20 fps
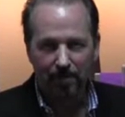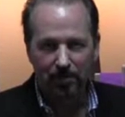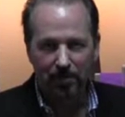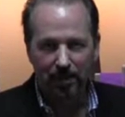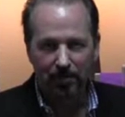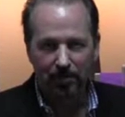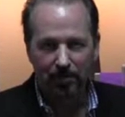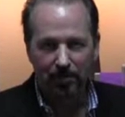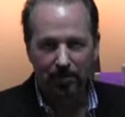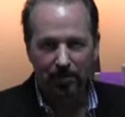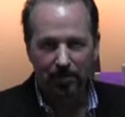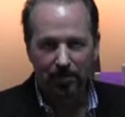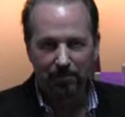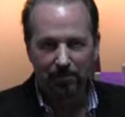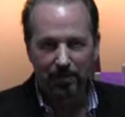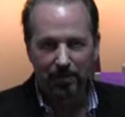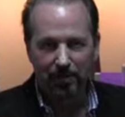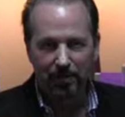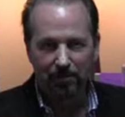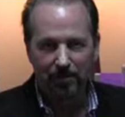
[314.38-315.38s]
But that would have been
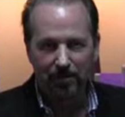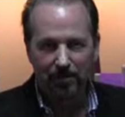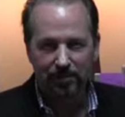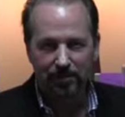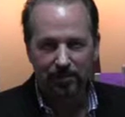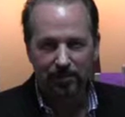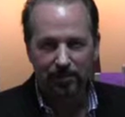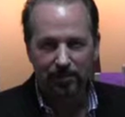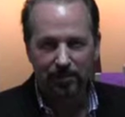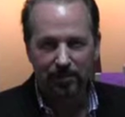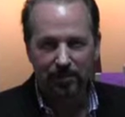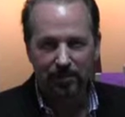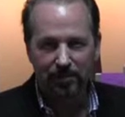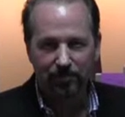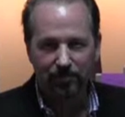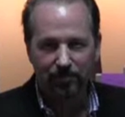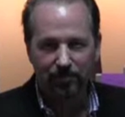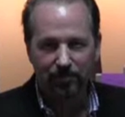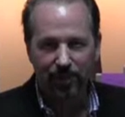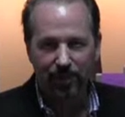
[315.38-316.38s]
because he supposedly
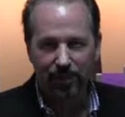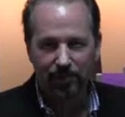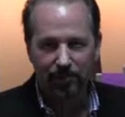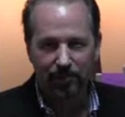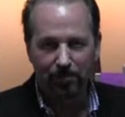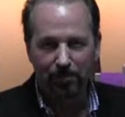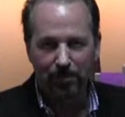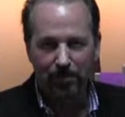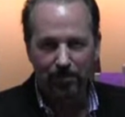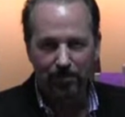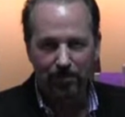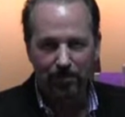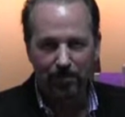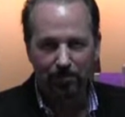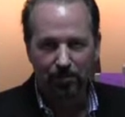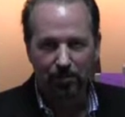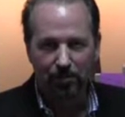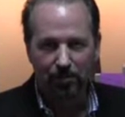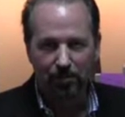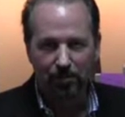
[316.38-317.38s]
fathered a bunch of
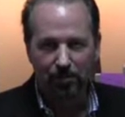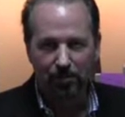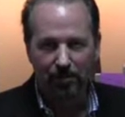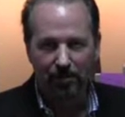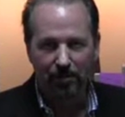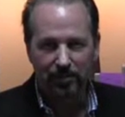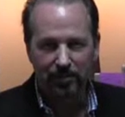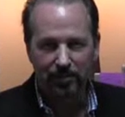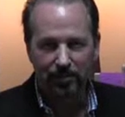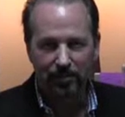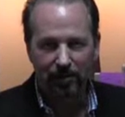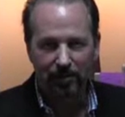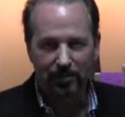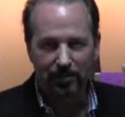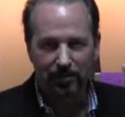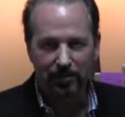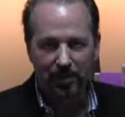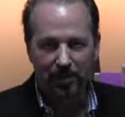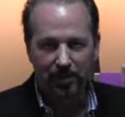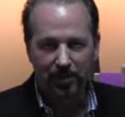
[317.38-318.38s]
children along the way as they
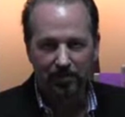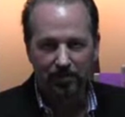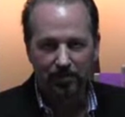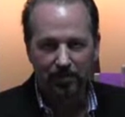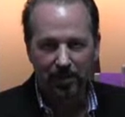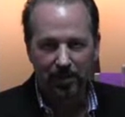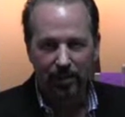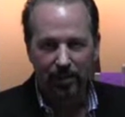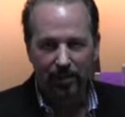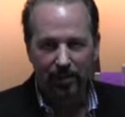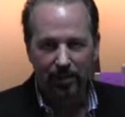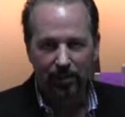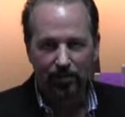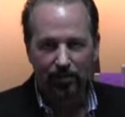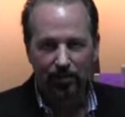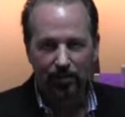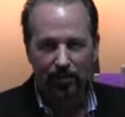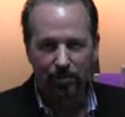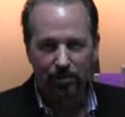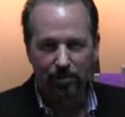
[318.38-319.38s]
raped, pillaged, and
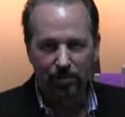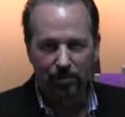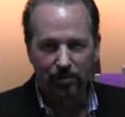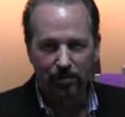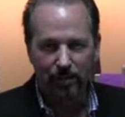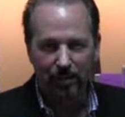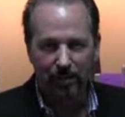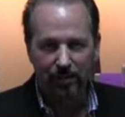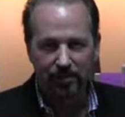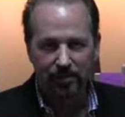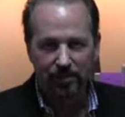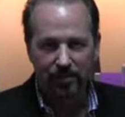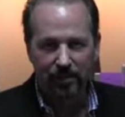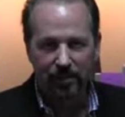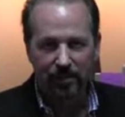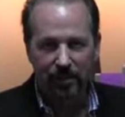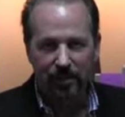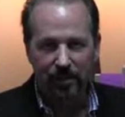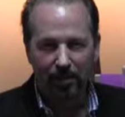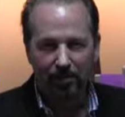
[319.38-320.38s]
ruined across Asia.
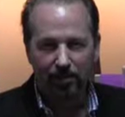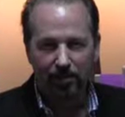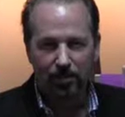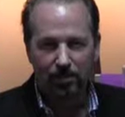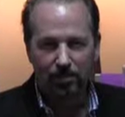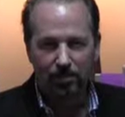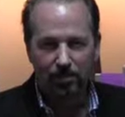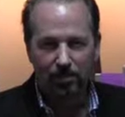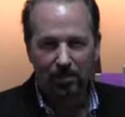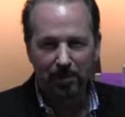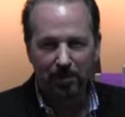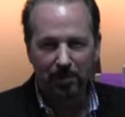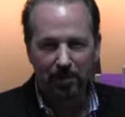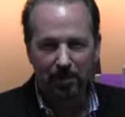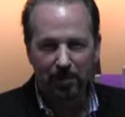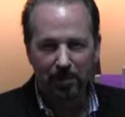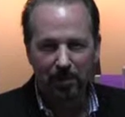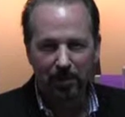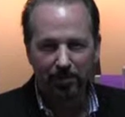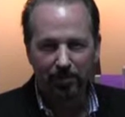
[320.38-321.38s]
And most of the people
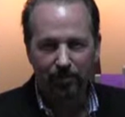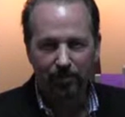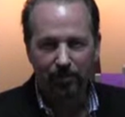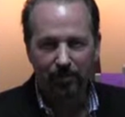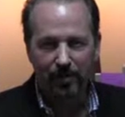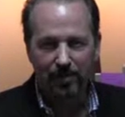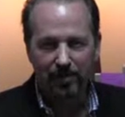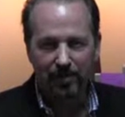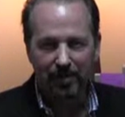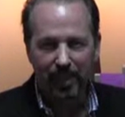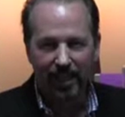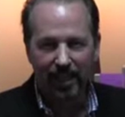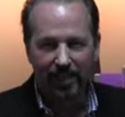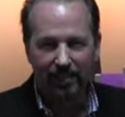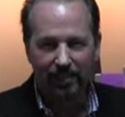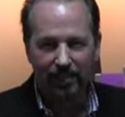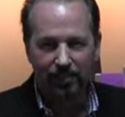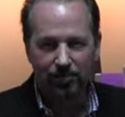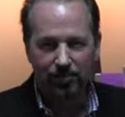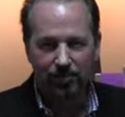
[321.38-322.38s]
that come from the
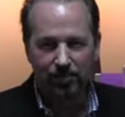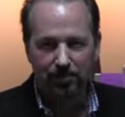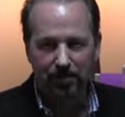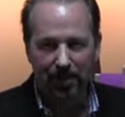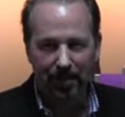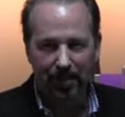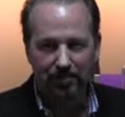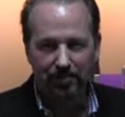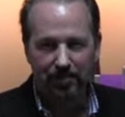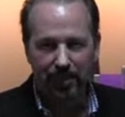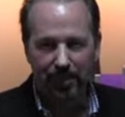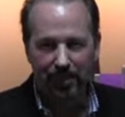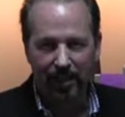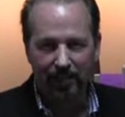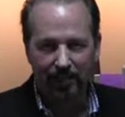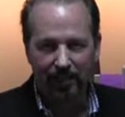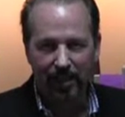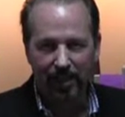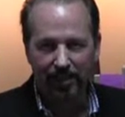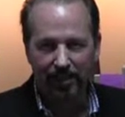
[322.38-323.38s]
Stan countries, Pakistan,
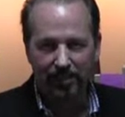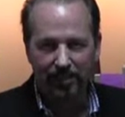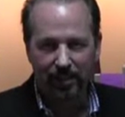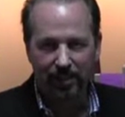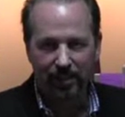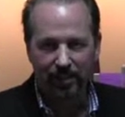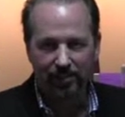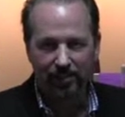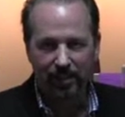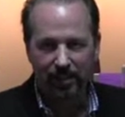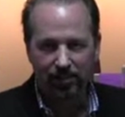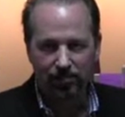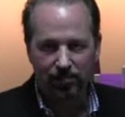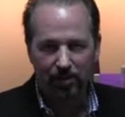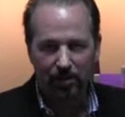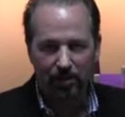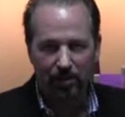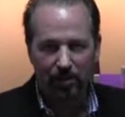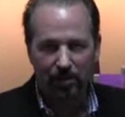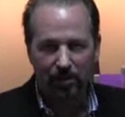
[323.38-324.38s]
Afghanistan,
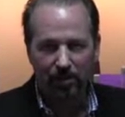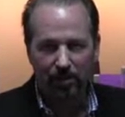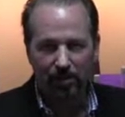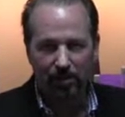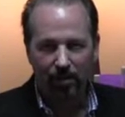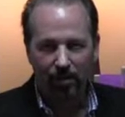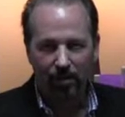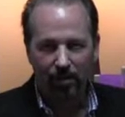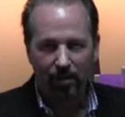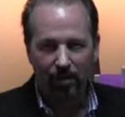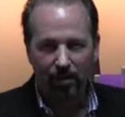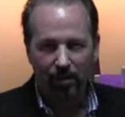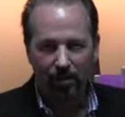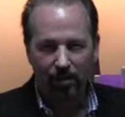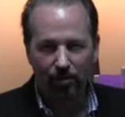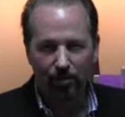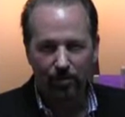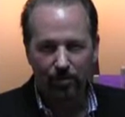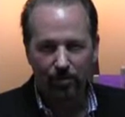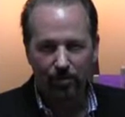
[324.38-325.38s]
etc., are
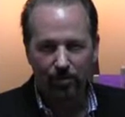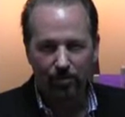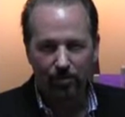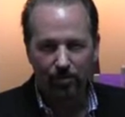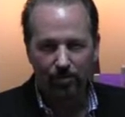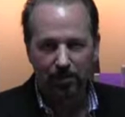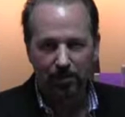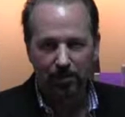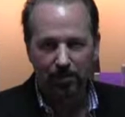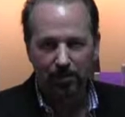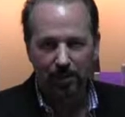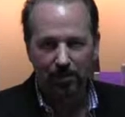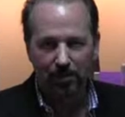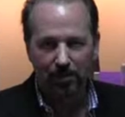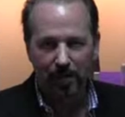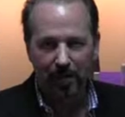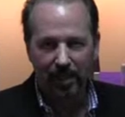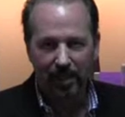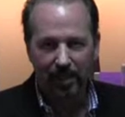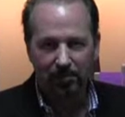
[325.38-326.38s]
their origins of blood type
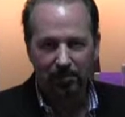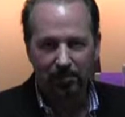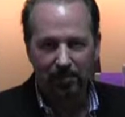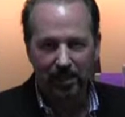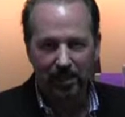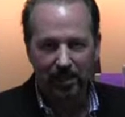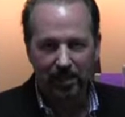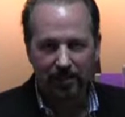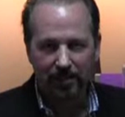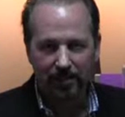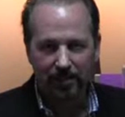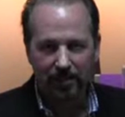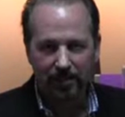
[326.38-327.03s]
AB.